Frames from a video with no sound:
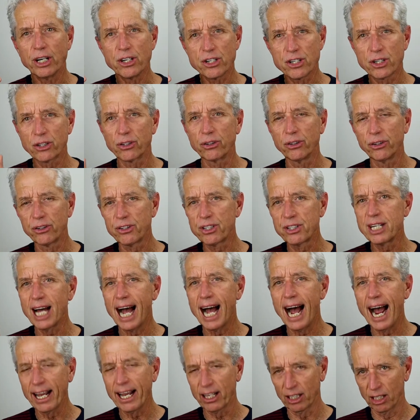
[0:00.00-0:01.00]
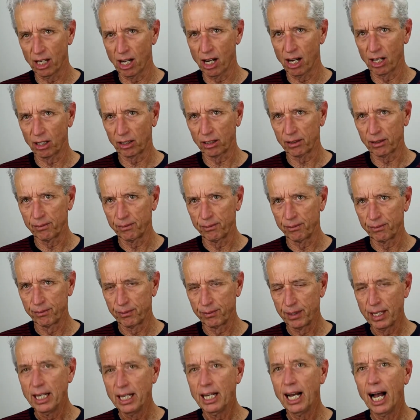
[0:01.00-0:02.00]
internal dialogue
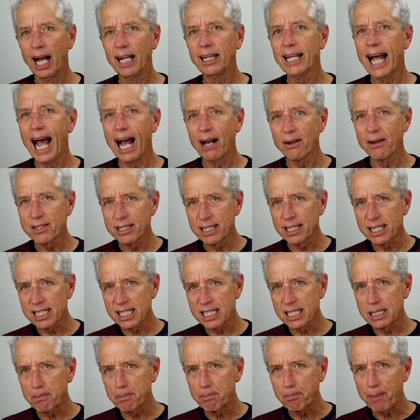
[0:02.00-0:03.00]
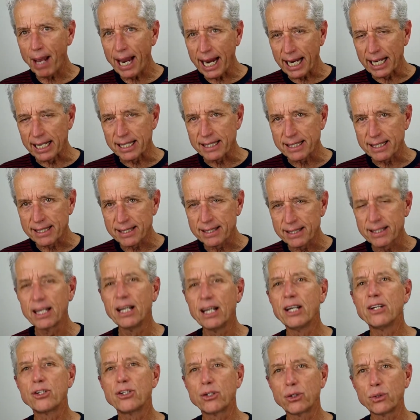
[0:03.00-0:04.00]
allows the space
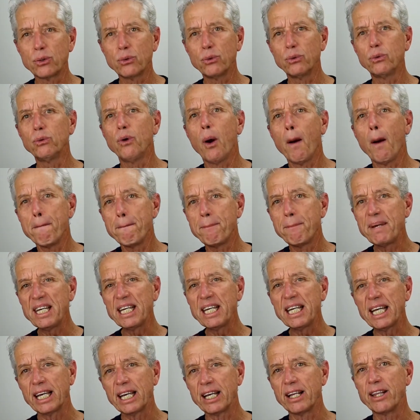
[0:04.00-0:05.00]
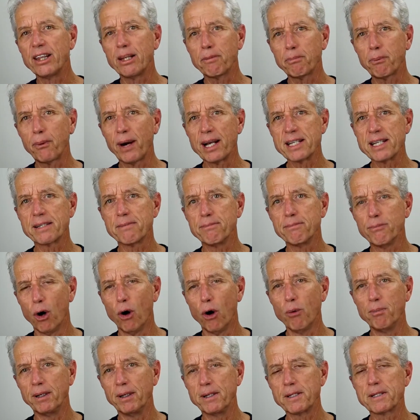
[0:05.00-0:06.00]
to be in the present
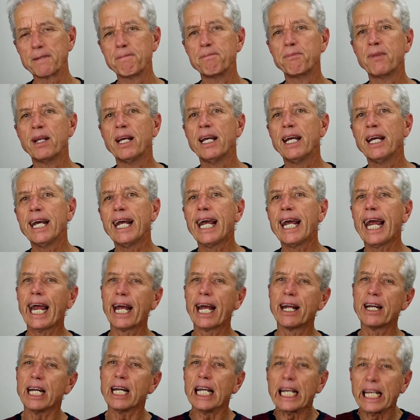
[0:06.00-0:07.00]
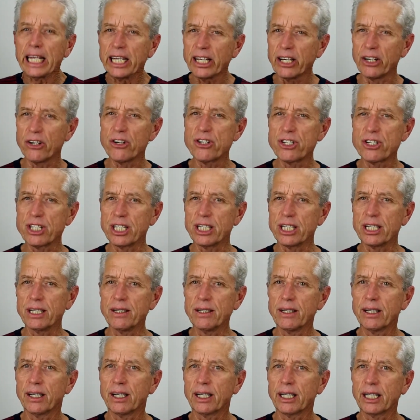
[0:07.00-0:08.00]
moment. And
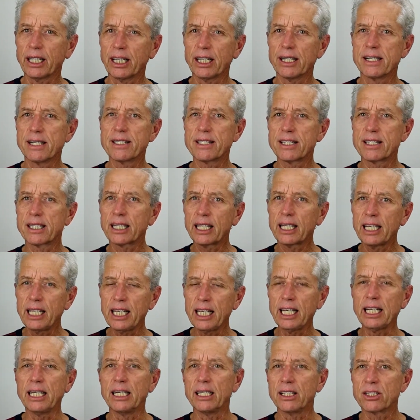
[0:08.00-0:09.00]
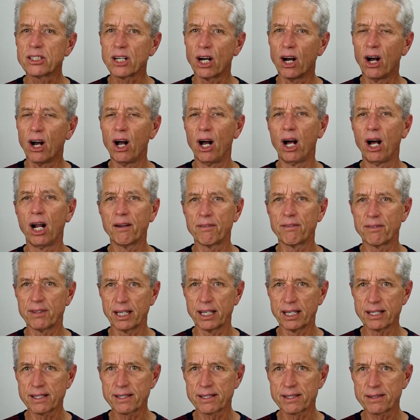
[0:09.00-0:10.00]
energy is the key to all of
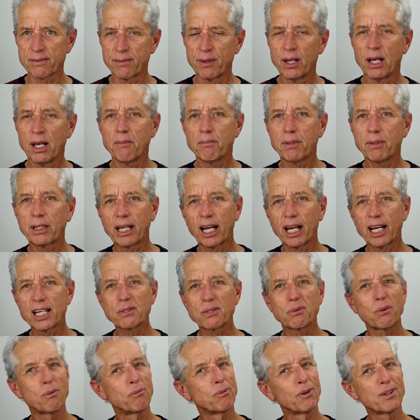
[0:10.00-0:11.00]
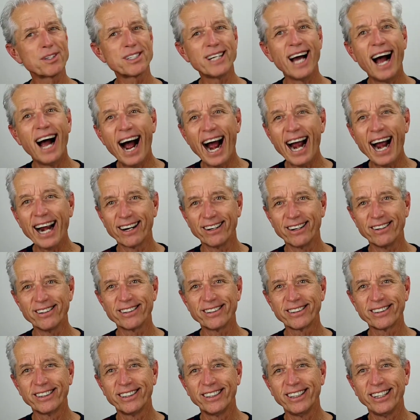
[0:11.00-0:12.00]
this, because when we're
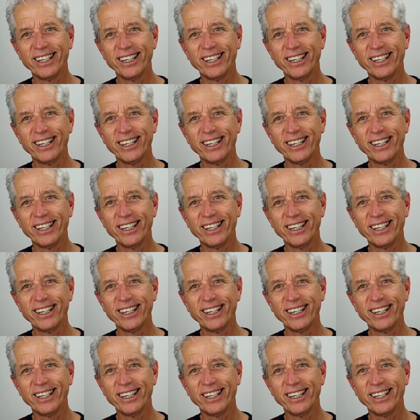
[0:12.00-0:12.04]
tired,